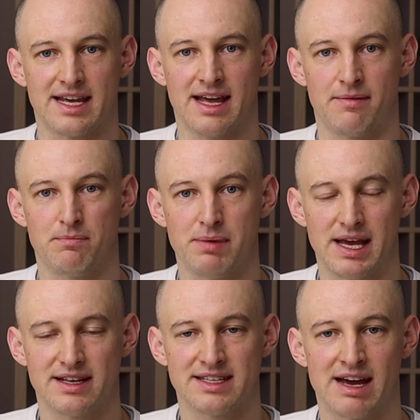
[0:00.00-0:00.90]
it
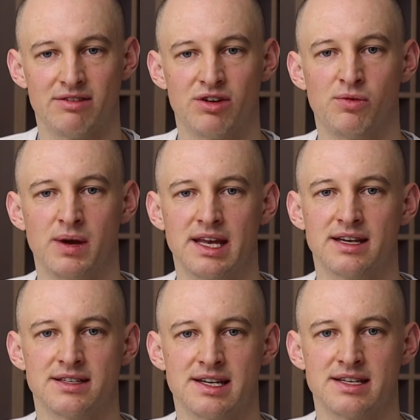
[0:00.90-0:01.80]
picks out your
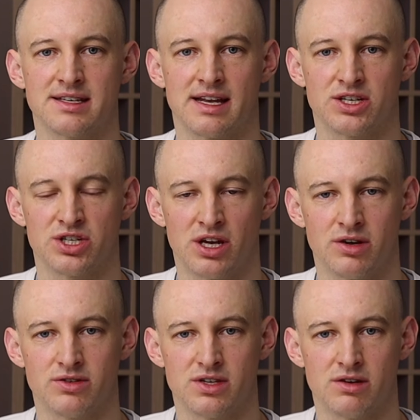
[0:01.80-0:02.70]
weaknesses and
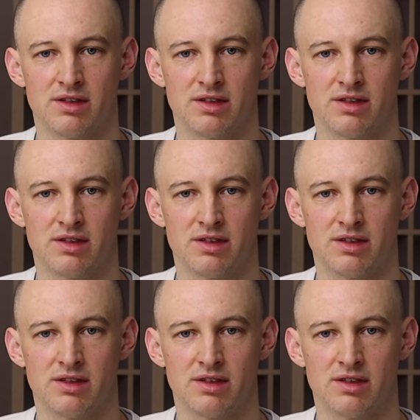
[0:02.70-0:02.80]
shows you